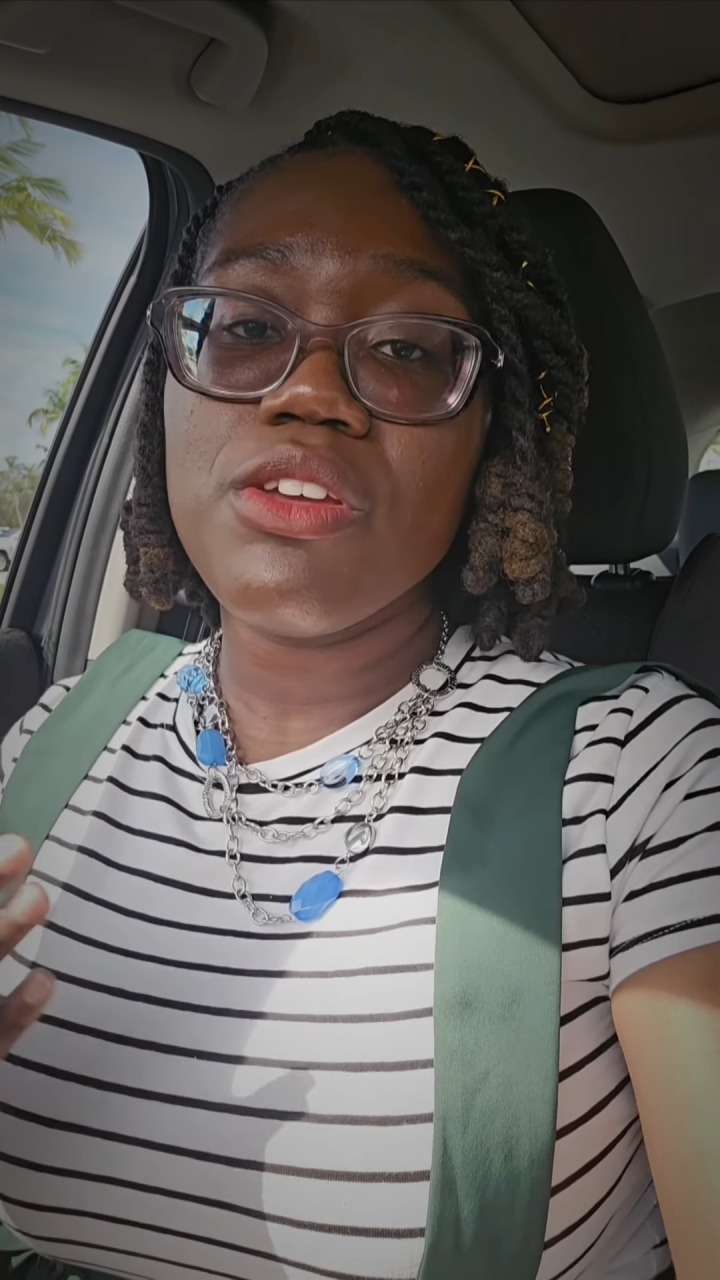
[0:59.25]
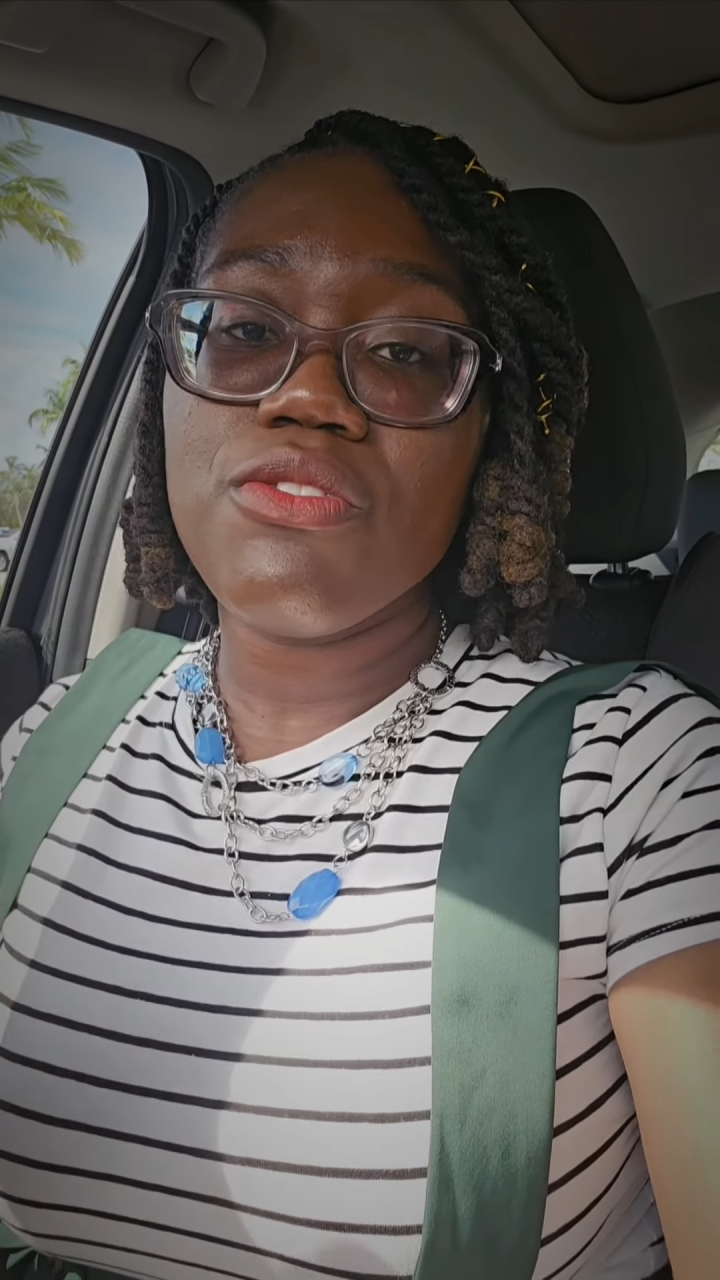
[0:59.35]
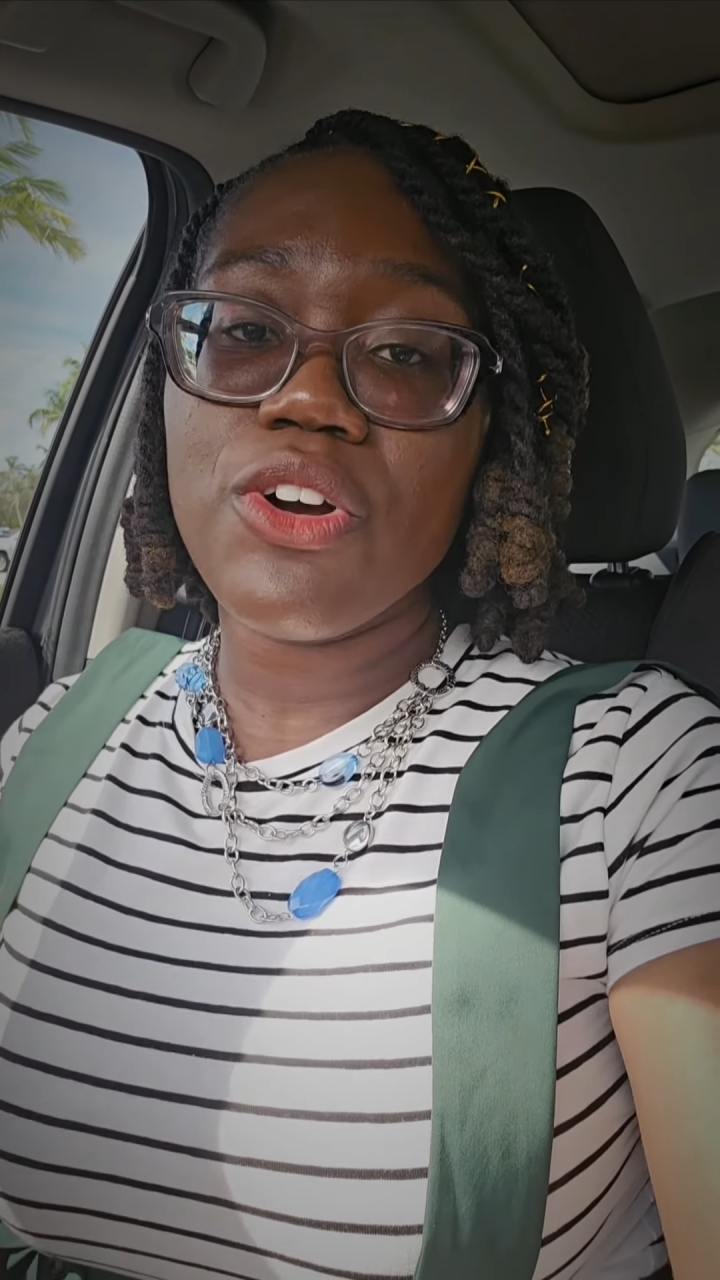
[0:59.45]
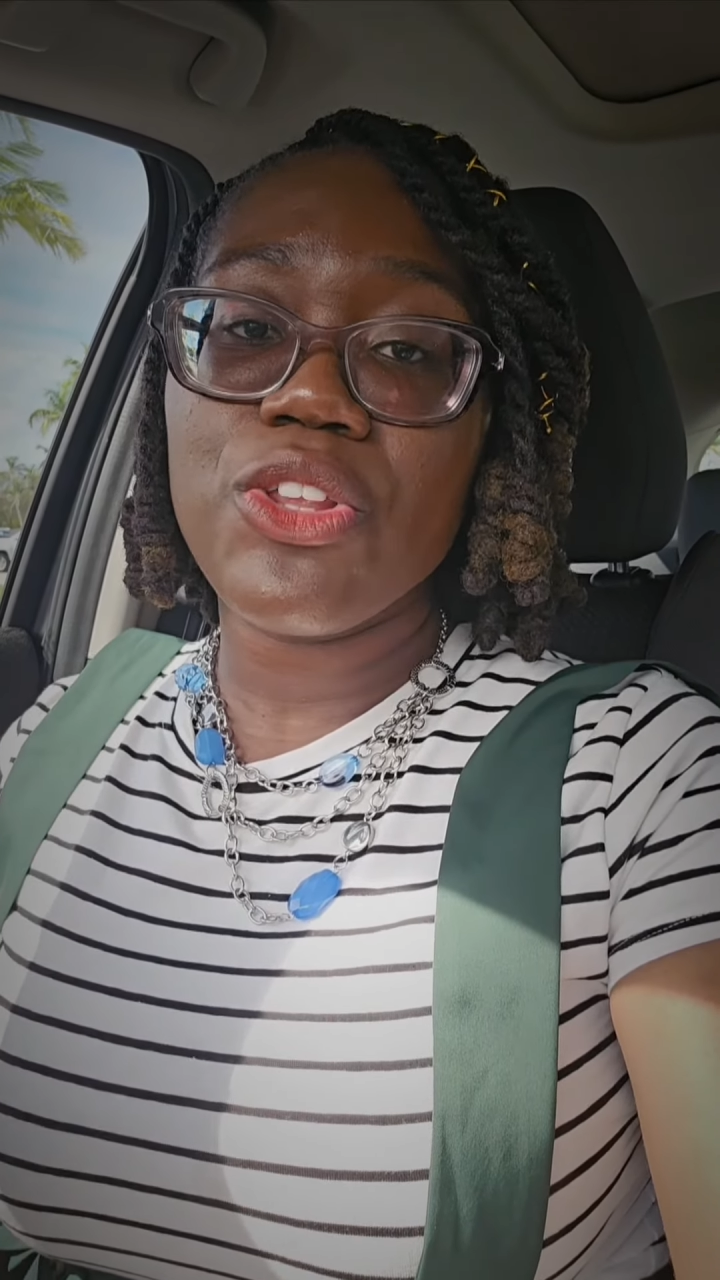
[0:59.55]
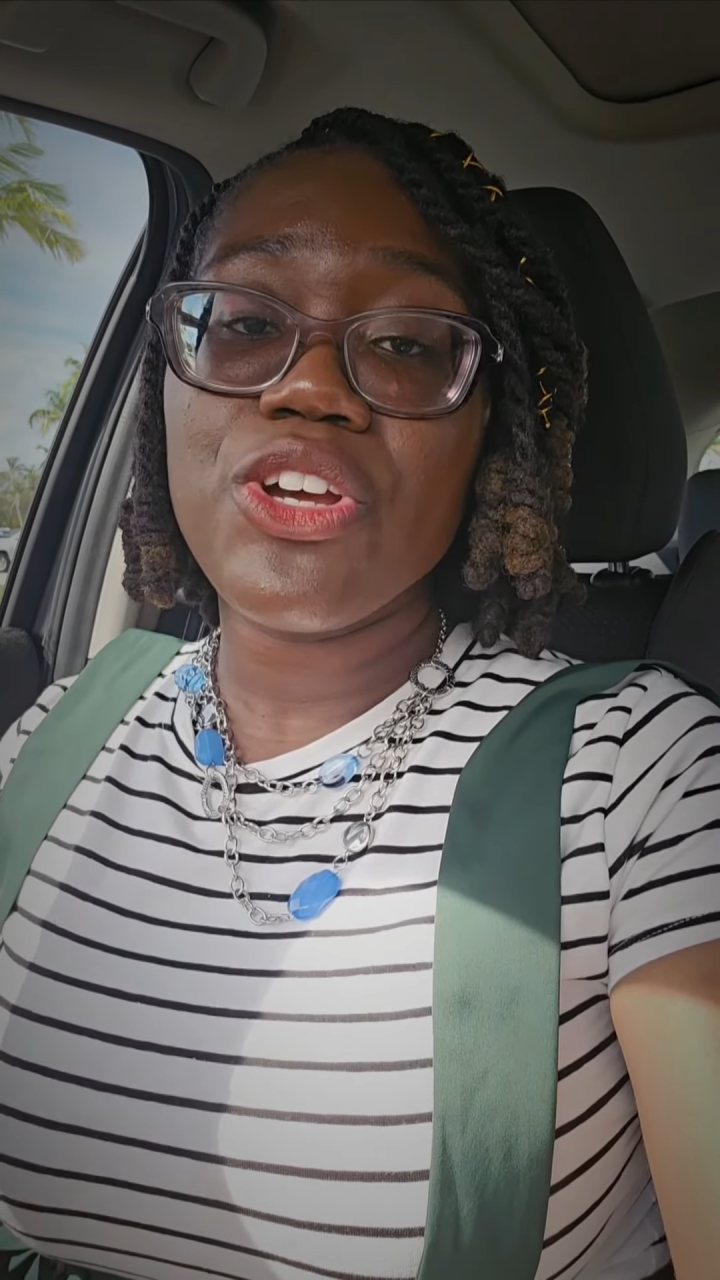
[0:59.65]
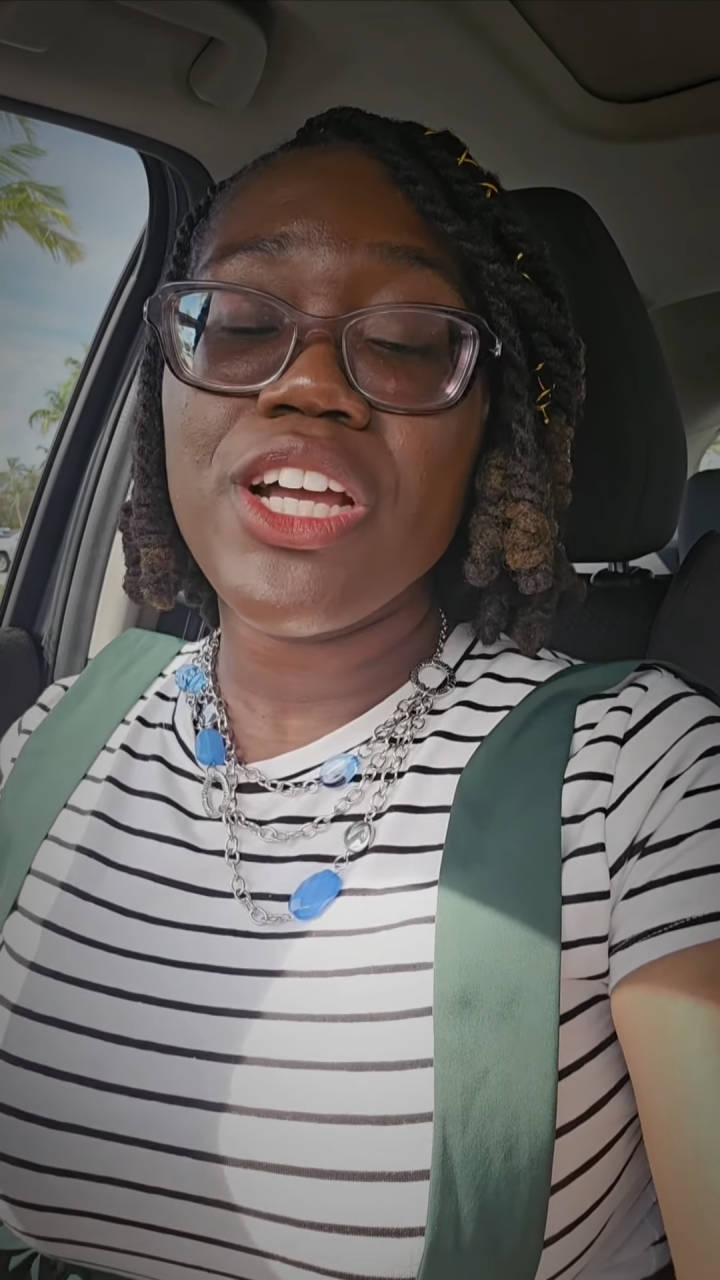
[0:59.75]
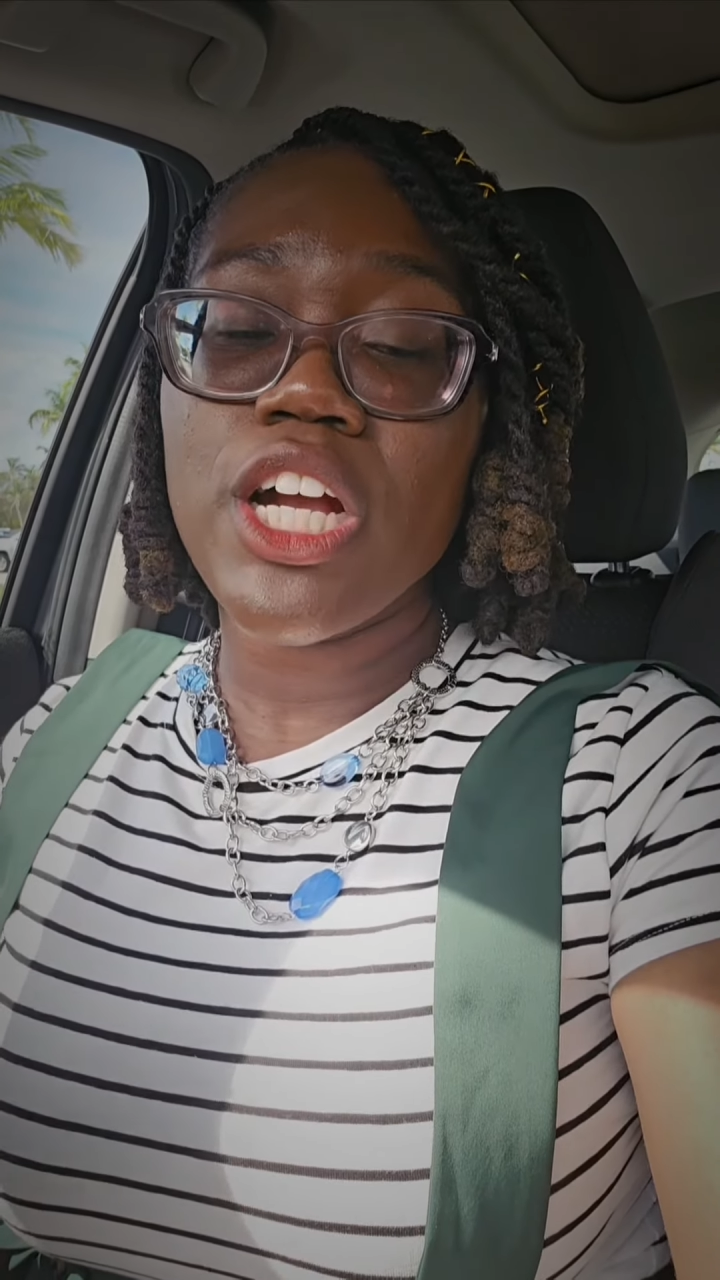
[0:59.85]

be further